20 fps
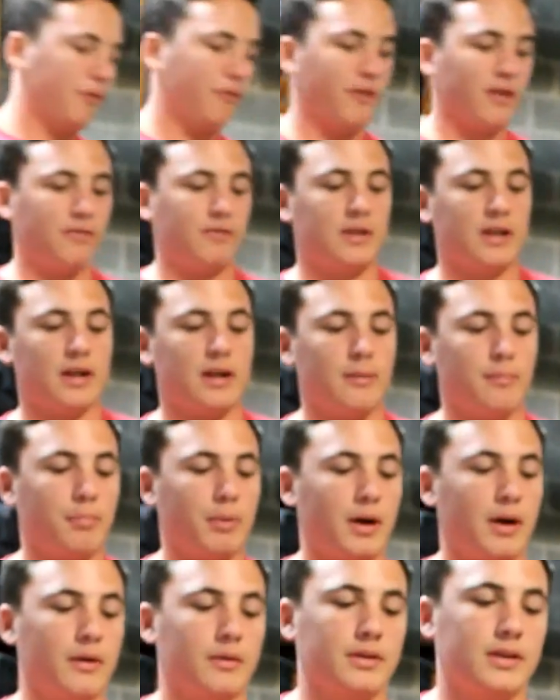
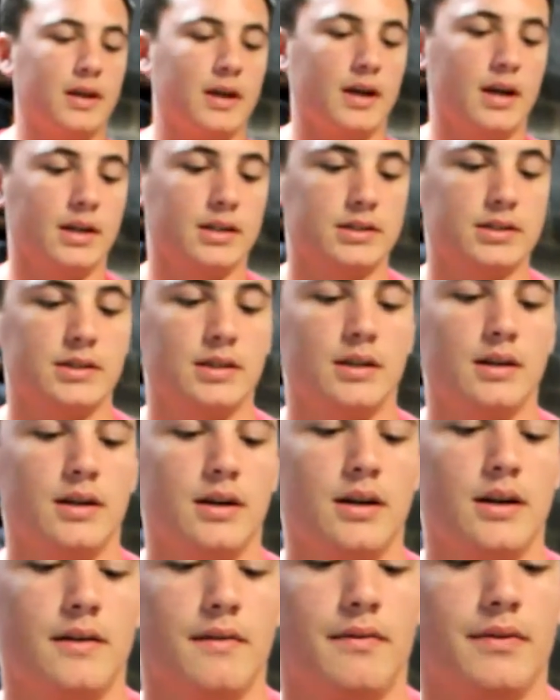15-pound test.
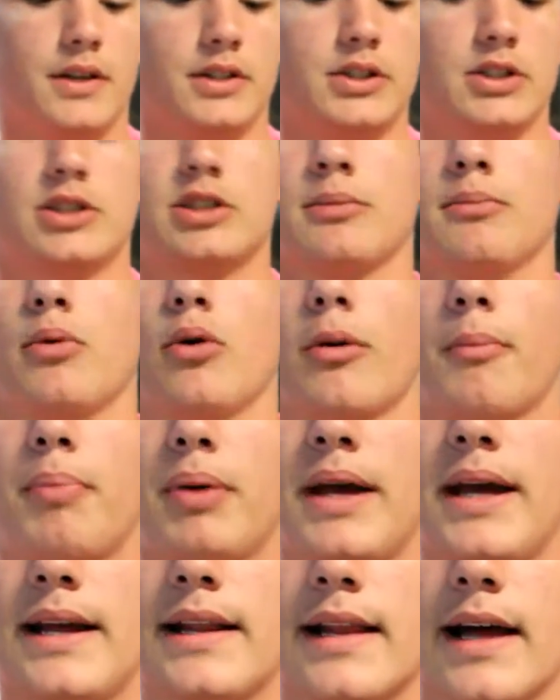This is some more
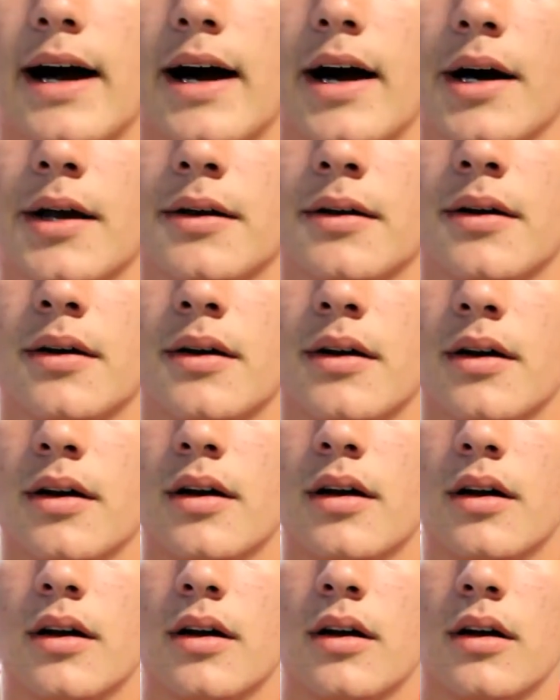P-line.
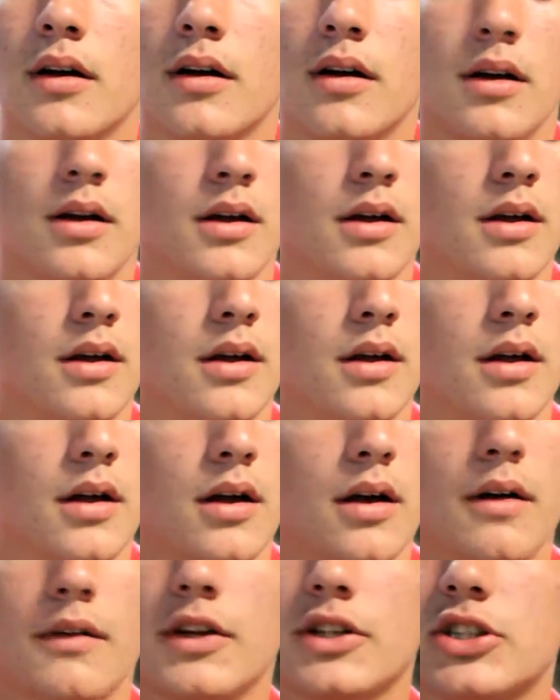
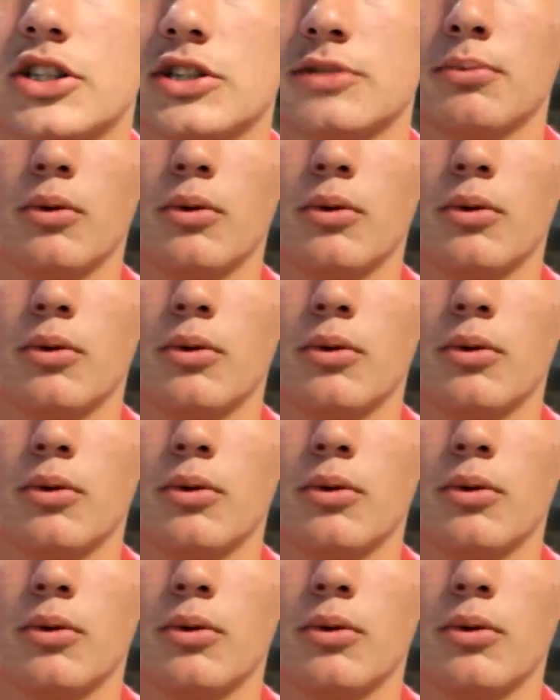This is